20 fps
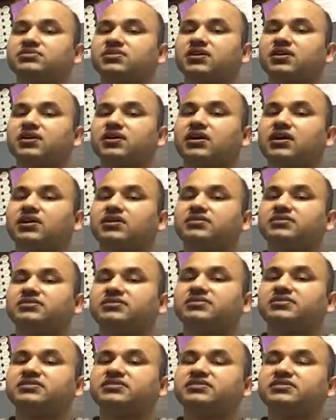
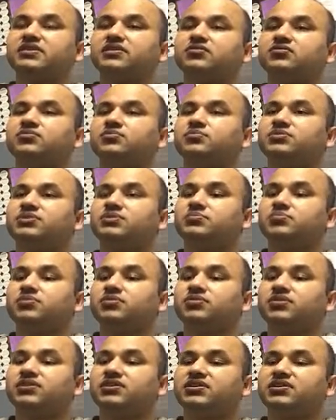it could be a
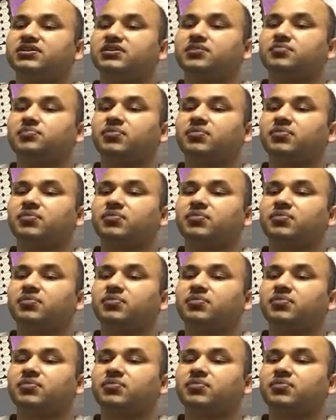protein or